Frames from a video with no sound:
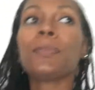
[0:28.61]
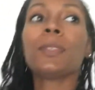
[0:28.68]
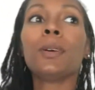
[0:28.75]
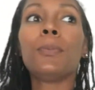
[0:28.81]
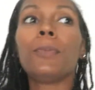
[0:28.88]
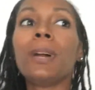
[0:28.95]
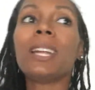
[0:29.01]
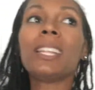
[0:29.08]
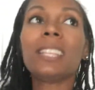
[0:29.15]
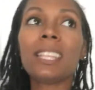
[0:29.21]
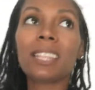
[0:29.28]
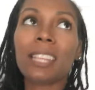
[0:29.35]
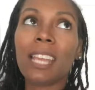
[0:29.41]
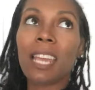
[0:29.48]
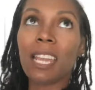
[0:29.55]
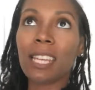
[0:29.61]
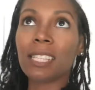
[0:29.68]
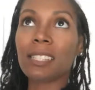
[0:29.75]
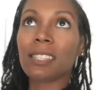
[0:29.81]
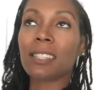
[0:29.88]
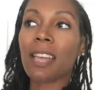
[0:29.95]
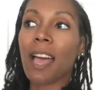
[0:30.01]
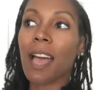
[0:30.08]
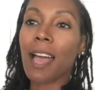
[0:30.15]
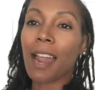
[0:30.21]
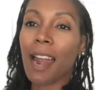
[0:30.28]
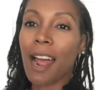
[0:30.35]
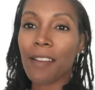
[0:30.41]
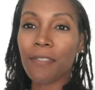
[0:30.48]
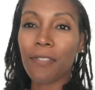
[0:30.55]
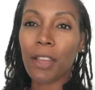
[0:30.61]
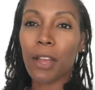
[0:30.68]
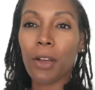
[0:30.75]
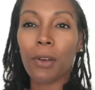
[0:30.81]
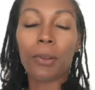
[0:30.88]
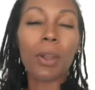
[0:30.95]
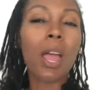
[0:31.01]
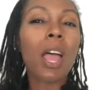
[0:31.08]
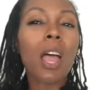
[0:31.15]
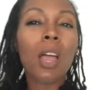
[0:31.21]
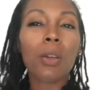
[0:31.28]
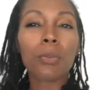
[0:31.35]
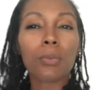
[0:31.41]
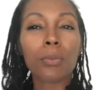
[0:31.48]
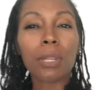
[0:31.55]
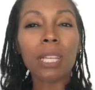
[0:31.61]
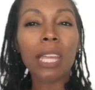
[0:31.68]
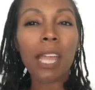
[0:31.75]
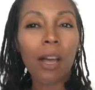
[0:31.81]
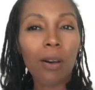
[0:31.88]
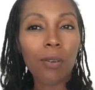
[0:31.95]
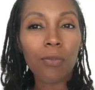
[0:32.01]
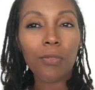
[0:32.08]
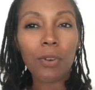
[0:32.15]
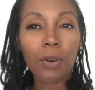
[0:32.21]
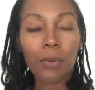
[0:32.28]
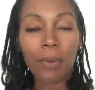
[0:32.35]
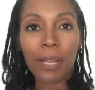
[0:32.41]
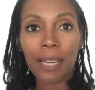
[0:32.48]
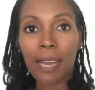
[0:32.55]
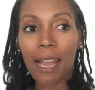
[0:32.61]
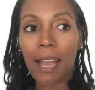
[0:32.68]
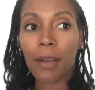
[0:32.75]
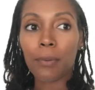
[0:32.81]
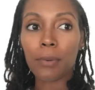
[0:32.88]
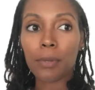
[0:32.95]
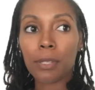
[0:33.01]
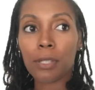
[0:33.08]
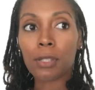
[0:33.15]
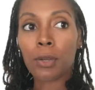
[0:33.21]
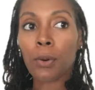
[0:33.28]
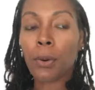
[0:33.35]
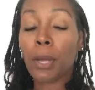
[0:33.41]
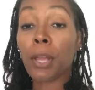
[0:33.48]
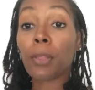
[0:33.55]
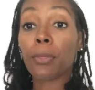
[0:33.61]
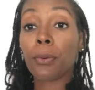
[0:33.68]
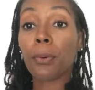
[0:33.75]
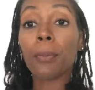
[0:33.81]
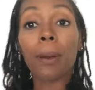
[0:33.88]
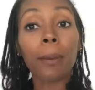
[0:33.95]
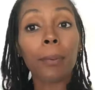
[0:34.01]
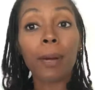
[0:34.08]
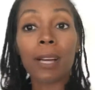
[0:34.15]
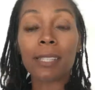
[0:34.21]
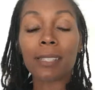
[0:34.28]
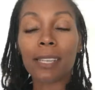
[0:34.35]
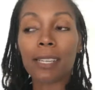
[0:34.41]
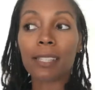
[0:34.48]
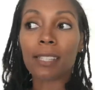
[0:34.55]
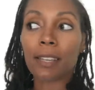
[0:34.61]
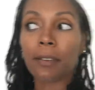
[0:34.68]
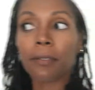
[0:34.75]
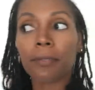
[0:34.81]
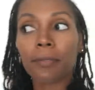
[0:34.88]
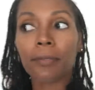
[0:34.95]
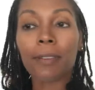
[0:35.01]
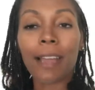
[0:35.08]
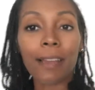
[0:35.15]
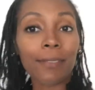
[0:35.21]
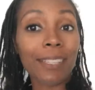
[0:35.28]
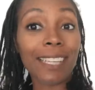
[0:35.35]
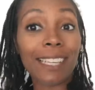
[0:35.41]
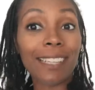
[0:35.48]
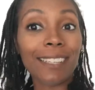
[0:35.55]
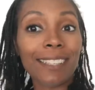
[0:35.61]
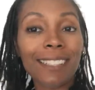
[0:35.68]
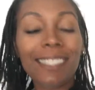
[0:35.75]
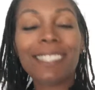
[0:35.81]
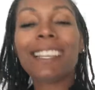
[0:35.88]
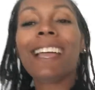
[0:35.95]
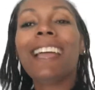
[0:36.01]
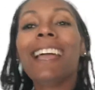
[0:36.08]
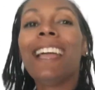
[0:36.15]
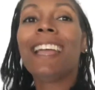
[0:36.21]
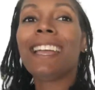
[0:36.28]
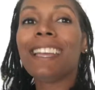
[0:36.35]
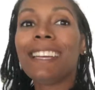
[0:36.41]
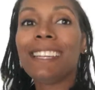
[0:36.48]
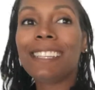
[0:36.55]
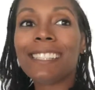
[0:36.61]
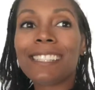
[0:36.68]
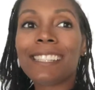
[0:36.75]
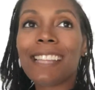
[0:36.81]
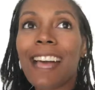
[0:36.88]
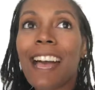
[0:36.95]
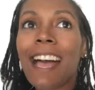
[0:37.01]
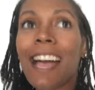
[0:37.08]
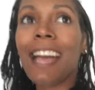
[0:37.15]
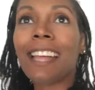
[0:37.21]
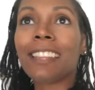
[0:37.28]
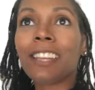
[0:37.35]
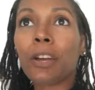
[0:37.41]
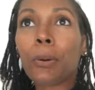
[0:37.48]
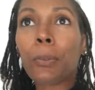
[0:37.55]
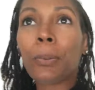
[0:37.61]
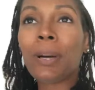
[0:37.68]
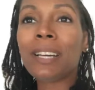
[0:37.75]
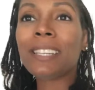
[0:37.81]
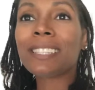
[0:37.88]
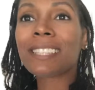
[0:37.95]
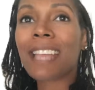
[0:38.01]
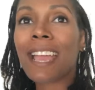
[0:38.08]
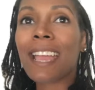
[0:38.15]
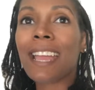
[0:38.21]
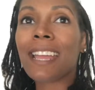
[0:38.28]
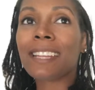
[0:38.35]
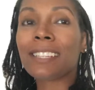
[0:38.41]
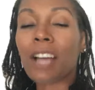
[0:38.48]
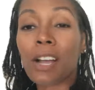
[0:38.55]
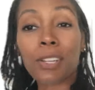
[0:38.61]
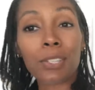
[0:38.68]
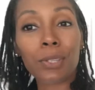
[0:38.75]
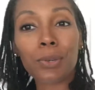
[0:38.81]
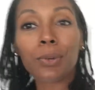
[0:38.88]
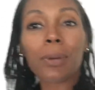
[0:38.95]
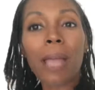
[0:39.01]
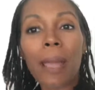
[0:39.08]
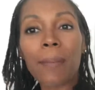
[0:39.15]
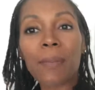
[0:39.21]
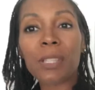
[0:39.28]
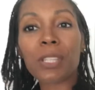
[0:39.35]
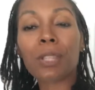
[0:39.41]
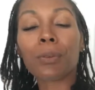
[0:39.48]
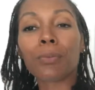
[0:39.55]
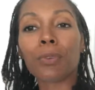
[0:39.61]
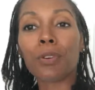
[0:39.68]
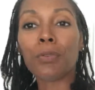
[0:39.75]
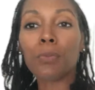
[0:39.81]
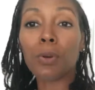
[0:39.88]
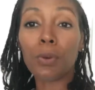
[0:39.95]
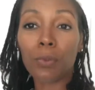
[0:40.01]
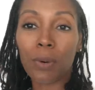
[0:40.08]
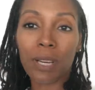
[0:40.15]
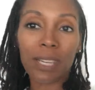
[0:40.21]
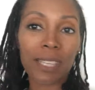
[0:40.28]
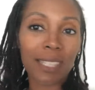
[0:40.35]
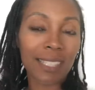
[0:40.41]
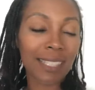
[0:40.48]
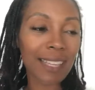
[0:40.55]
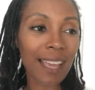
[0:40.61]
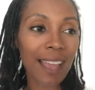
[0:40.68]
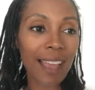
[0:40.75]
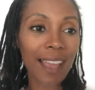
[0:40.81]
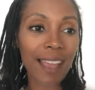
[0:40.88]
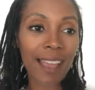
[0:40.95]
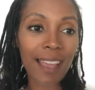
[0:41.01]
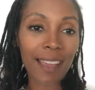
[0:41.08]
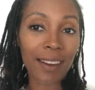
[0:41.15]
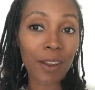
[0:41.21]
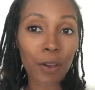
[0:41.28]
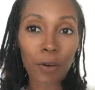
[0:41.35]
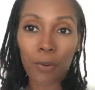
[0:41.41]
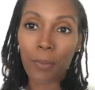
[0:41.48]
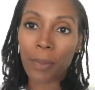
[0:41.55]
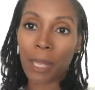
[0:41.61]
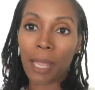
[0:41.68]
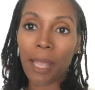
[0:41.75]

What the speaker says: one of the things that I found really helpful when I was going through my process of having kids is that there was a doctor who came into the room who was an OB,